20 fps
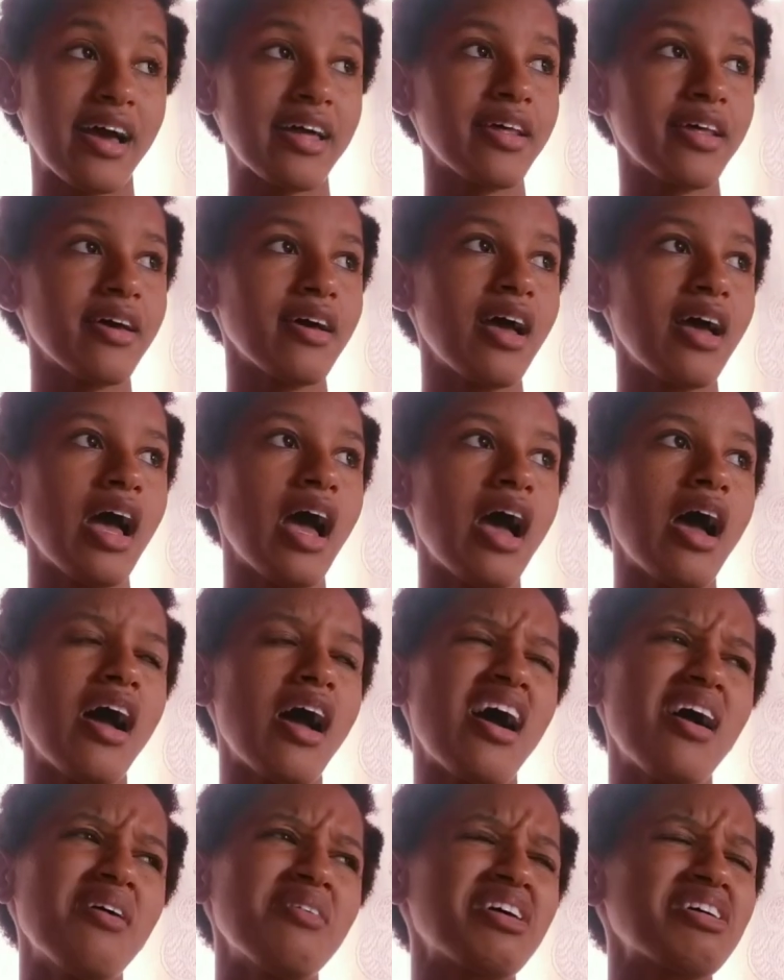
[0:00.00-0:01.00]

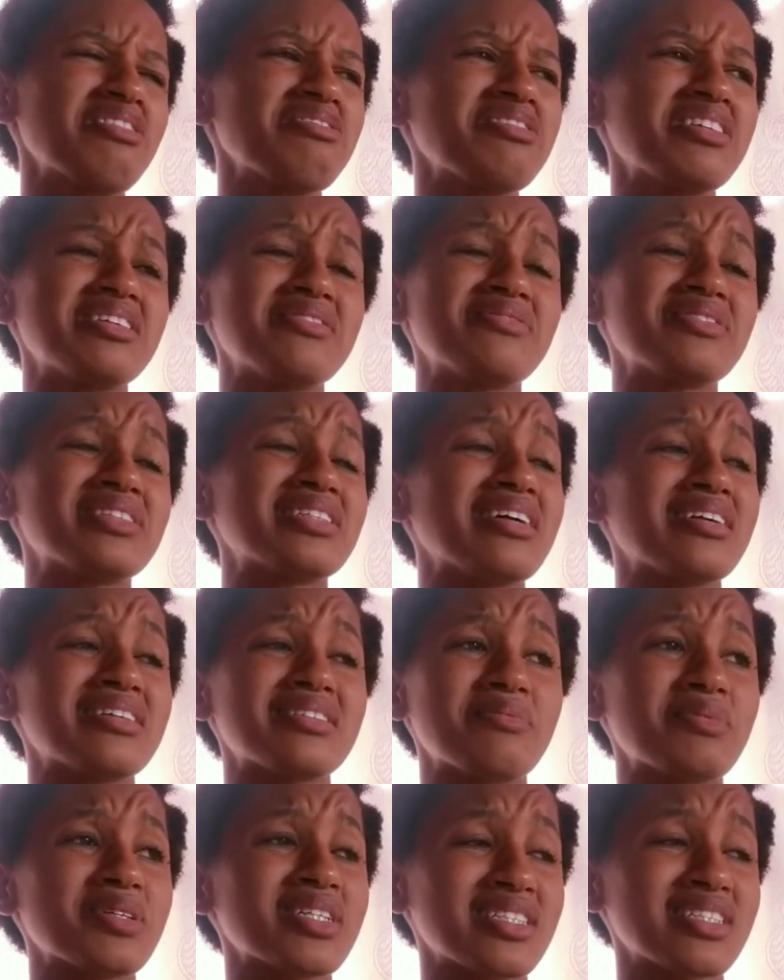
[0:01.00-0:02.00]
I really even tell us
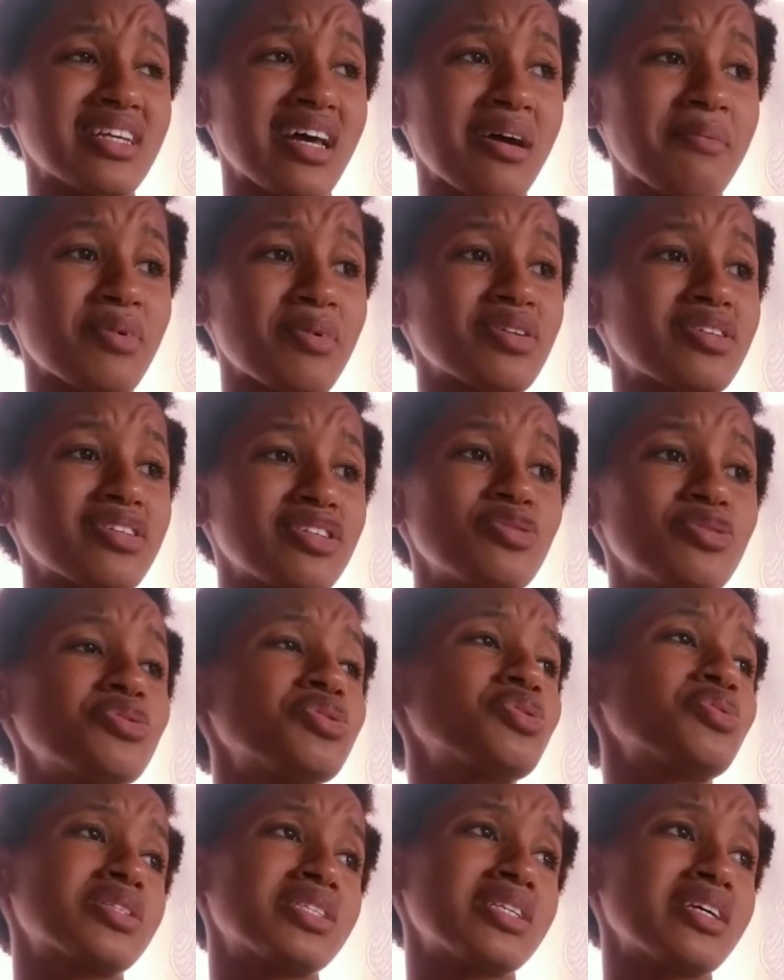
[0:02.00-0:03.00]
I'm sad, but you
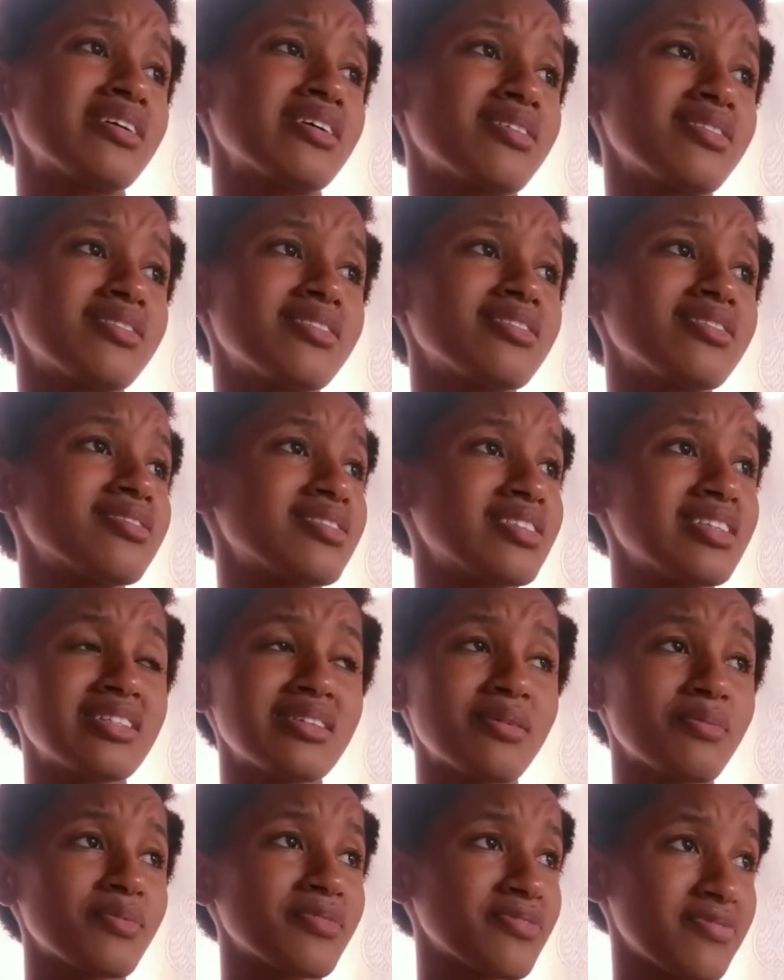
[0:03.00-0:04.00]
know, say, see
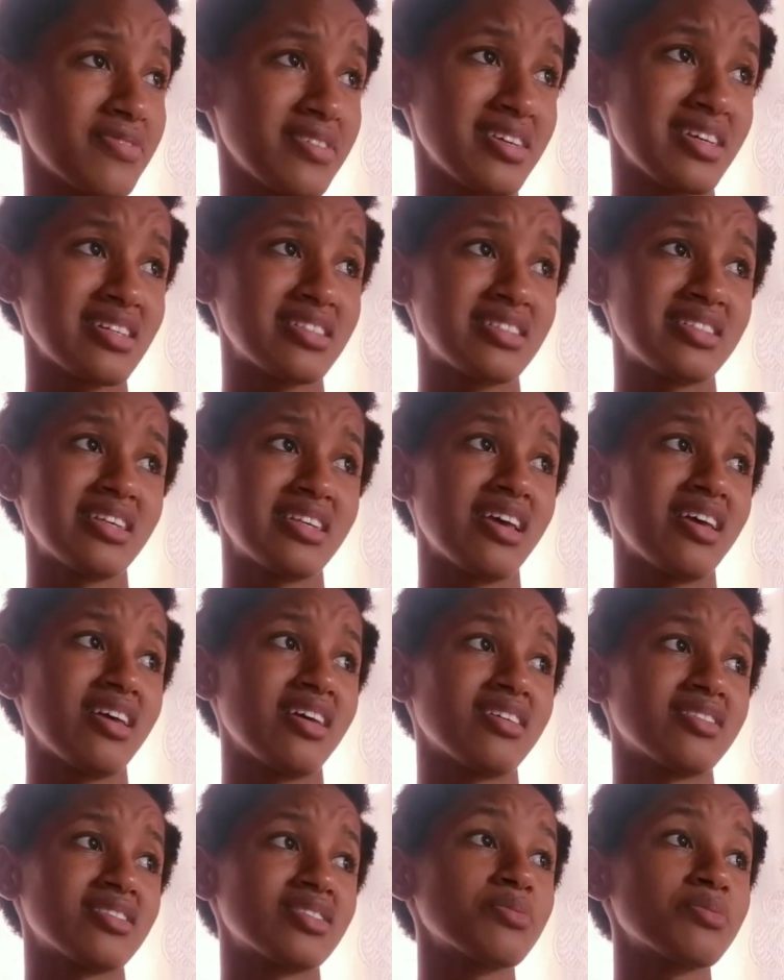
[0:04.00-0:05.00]
them fear, say
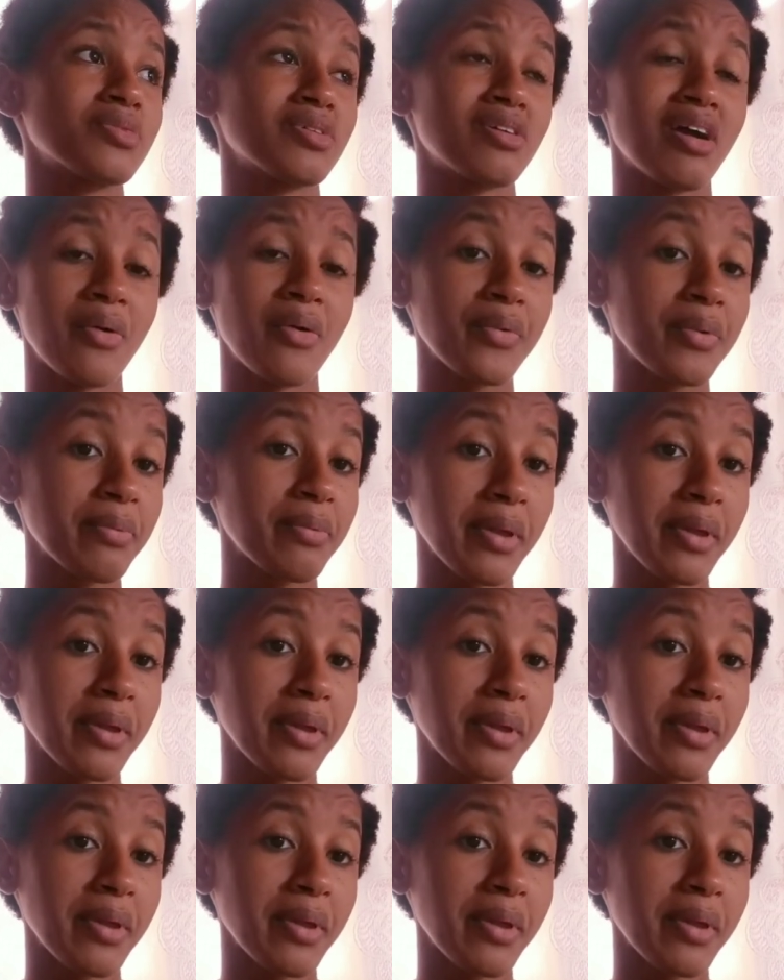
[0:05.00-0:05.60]
something wrong with me.